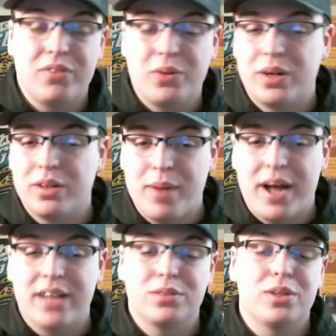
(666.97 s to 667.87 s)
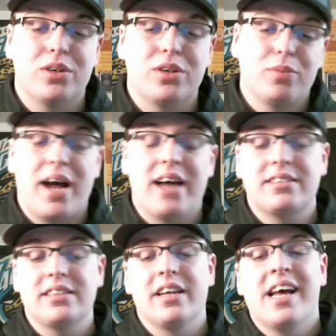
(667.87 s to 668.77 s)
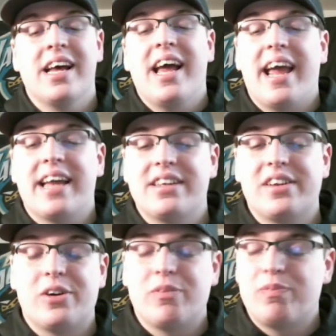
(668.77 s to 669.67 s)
You want him to pass the ball, he'll pass it. And, you know,